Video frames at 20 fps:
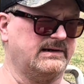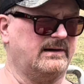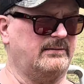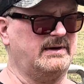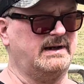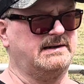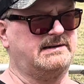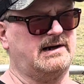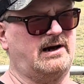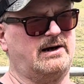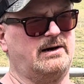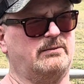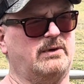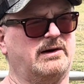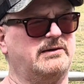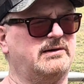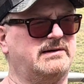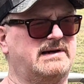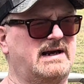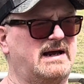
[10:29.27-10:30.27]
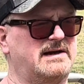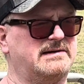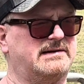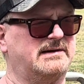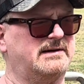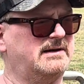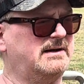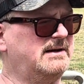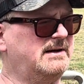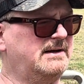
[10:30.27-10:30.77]
I mean, Tire Mother Down's
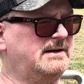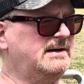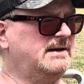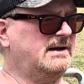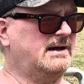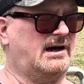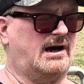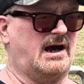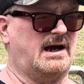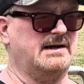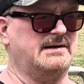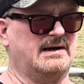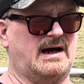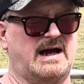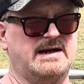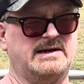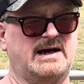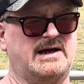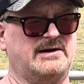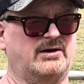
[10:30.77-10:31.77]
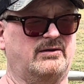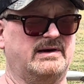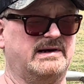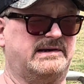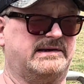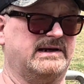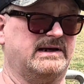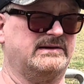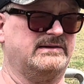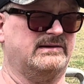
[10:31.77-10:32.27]
I not only
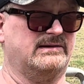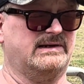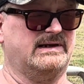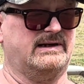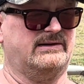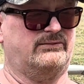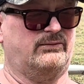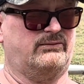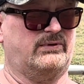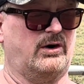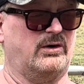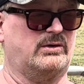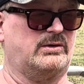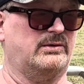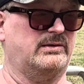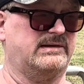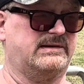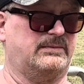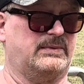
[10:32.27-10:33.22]
sing the lead vocals,